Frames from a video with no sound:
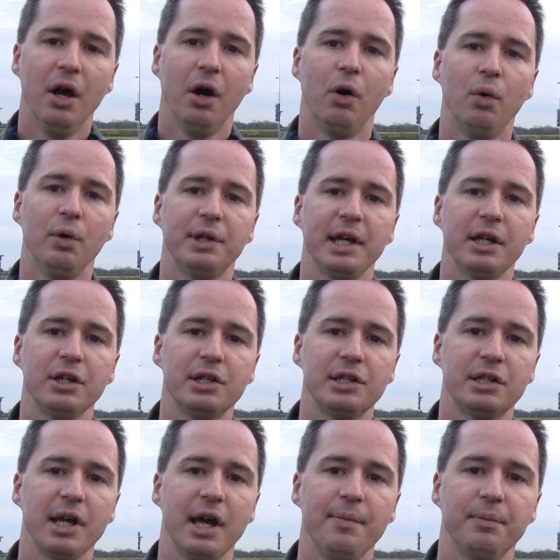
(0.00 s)
Or they
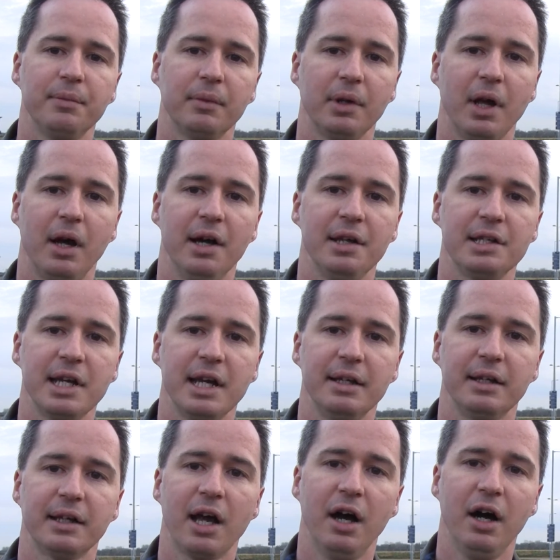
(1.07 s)
could either
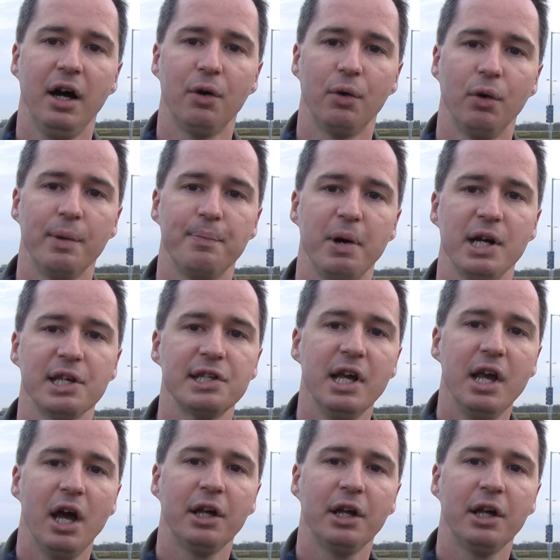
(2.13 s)
take the car or the bus